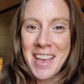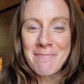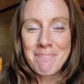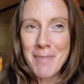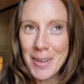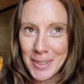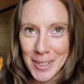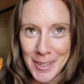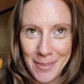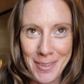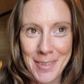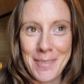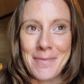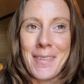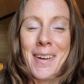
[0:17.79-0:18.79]
Most of
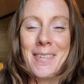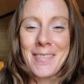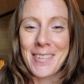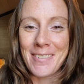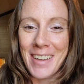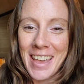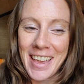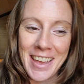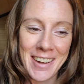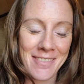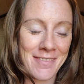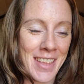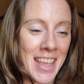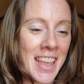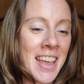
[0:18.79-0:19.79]
you are probably way ahead of
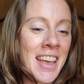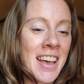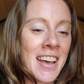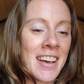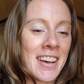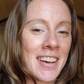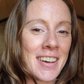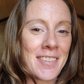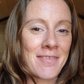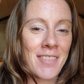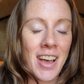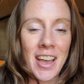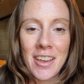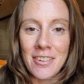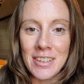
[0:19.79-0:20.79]
me.
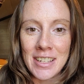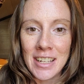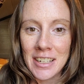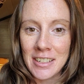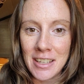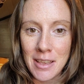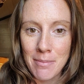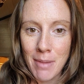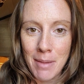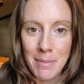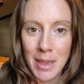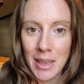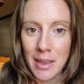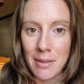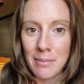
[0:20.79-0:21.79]
I always like to keep my
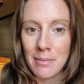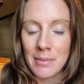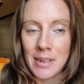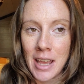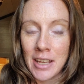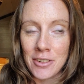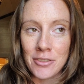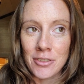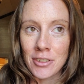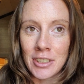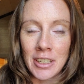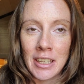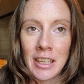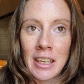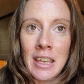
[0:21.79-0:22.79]
makeup natural
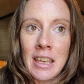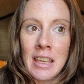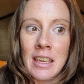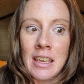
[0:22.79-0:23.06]
looking,